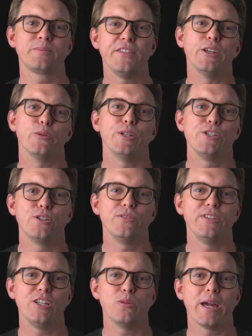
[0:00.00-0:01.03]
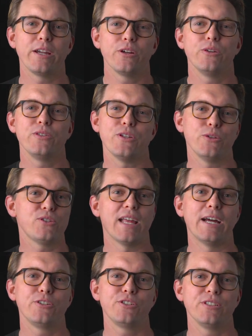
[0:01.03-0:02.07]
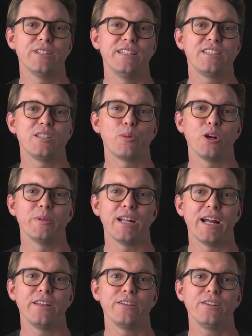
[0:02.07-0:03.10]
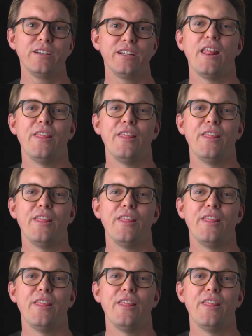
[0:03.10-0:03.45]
The original Video Micro is no slouch in this department either.